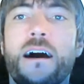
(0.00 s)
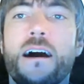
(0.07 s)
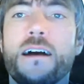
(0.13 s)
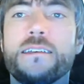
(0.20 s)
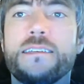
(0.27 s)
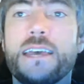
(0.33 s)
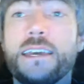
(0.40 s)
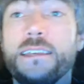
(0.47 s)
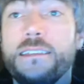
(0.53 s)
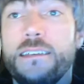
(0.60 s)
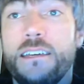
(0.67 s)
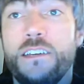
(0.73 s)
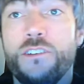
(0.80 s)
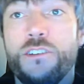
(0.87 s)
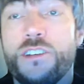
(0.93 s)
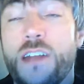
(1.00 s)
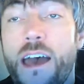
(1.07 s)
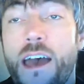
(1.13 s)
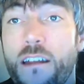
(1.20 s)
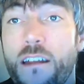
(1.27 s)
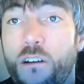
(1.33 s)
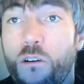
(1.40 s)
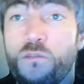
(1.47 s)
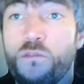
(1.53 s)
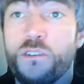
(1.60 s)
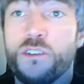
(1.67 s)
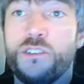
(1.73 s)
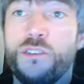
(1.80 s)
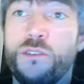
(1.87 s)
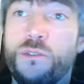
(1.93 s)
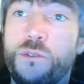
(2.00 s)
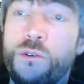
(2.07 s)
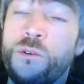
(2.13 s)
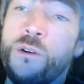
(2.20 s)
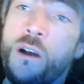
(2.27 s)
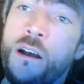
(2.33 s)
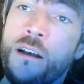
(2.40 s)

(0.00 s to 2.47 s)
Secondly, you should head over to